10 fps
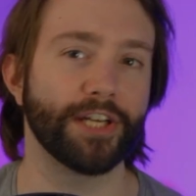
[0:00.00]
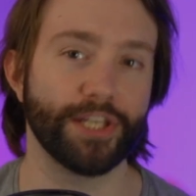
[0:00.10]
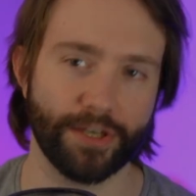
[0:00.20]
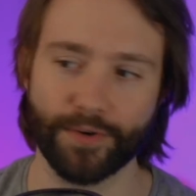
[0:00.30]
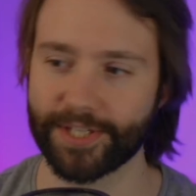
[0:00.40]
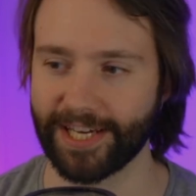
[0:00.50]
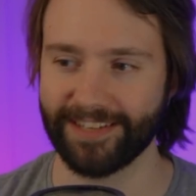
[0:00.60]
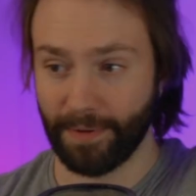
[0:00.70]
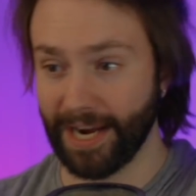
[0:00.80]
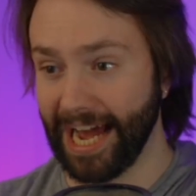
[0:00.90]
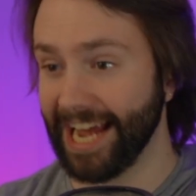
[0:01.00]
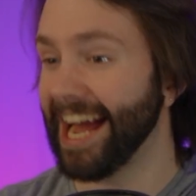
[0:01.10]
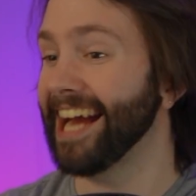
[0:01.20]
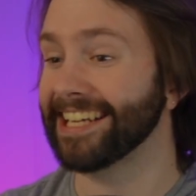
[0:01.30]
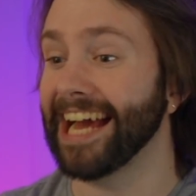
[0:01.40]
use it, but
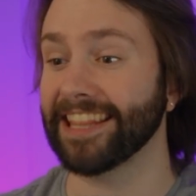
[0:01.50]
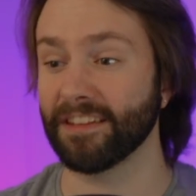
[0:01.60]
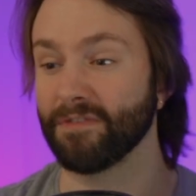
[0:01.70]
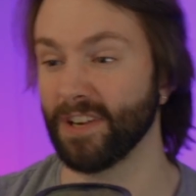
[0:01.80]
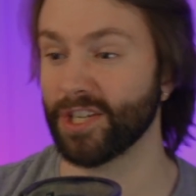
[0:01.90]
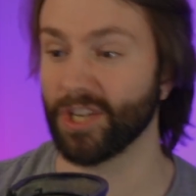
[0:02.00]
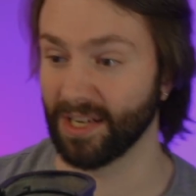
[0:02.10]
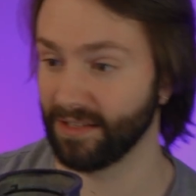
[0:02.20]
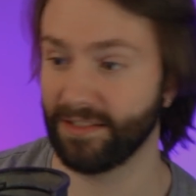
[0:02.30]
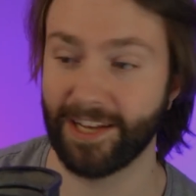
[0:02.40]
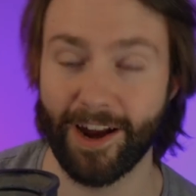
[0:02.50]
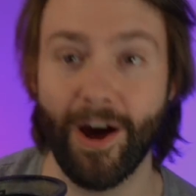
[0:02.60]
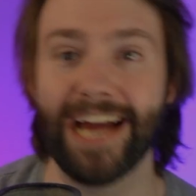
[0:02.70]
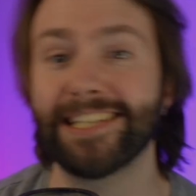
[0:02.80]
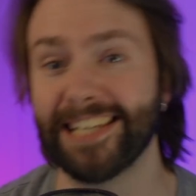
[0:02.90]
I get the vision. You know,
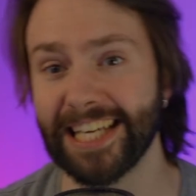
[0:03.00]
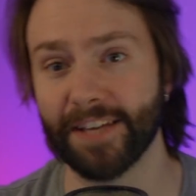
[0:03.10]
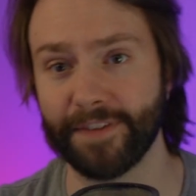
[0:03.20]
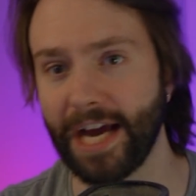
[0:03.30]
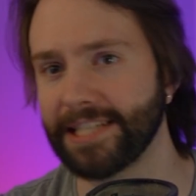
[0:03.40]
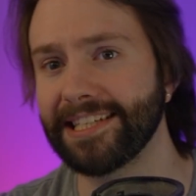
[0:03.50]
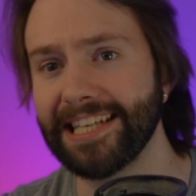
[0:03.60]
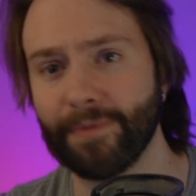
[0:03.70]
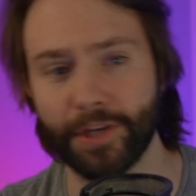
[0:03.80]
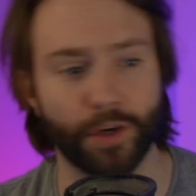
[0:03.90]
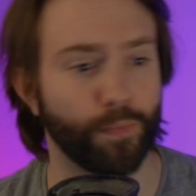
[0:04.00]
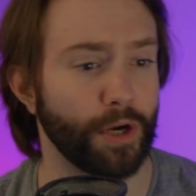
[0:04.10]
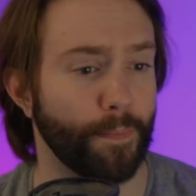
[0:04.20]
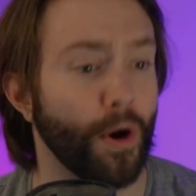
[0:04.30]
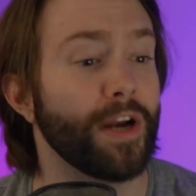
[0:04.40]
I see what
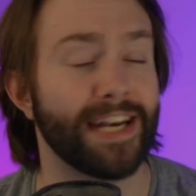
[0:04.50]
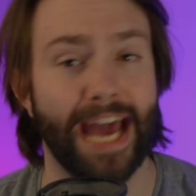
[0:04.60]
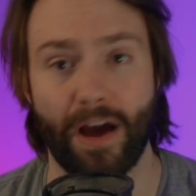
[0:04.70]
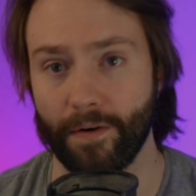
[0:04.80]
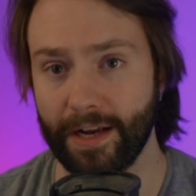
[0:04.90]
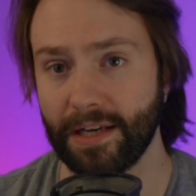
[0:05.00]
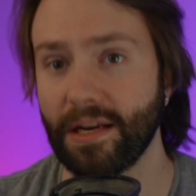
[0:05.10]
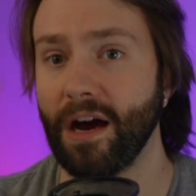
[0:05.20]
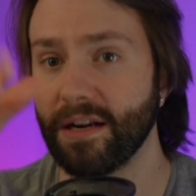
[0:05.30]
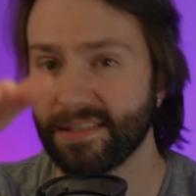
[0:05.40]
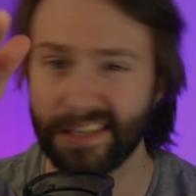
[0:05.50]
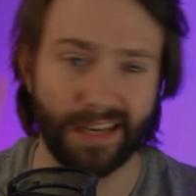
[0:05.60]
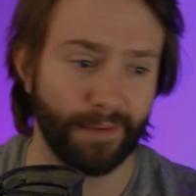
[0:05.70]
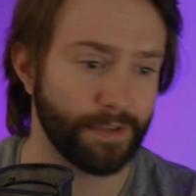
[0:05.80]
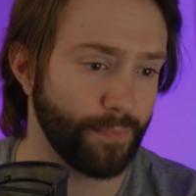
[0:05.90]
you're putting down, and honestly,
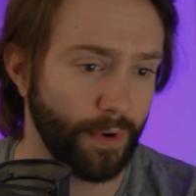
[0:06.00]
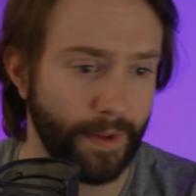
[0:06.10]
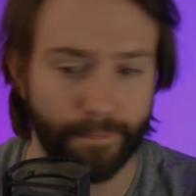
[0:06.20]
I support it.